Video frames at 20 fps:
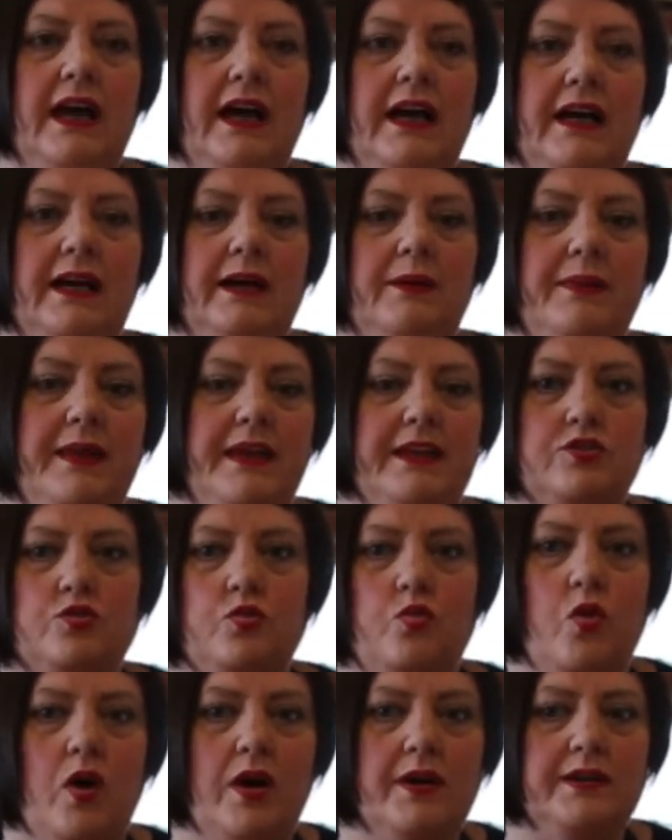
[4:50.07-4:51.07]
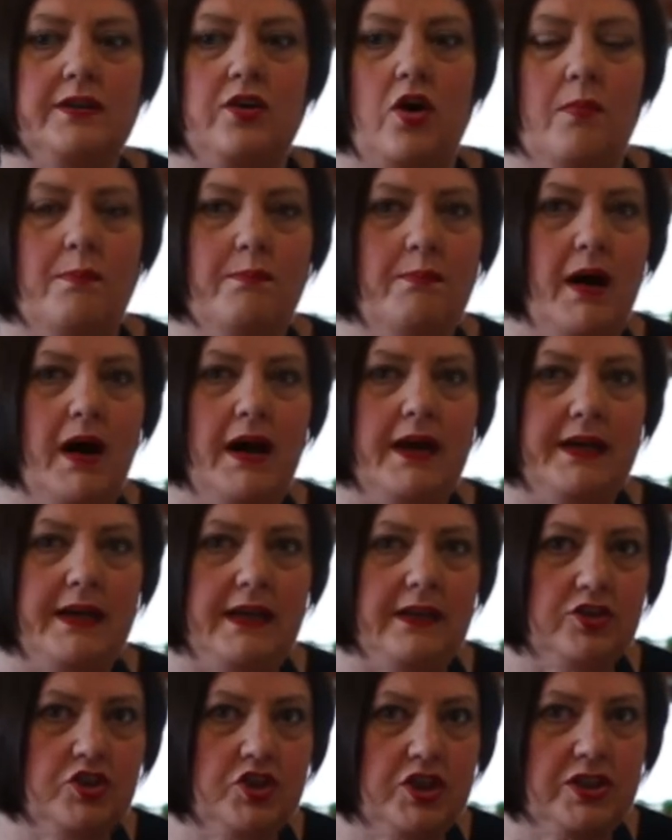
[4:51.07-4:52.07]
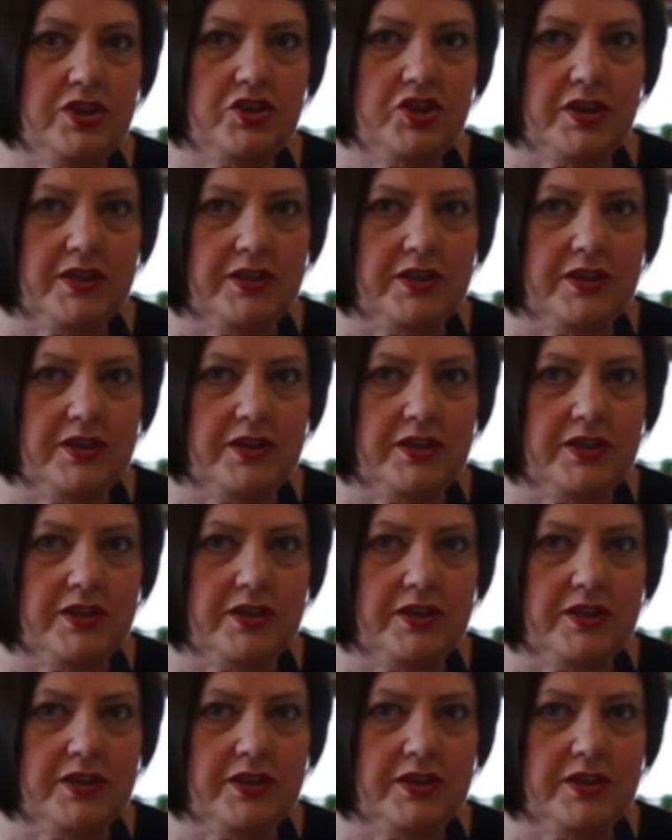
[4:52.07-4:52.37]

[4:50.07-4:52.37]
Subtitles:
There's one combining ginger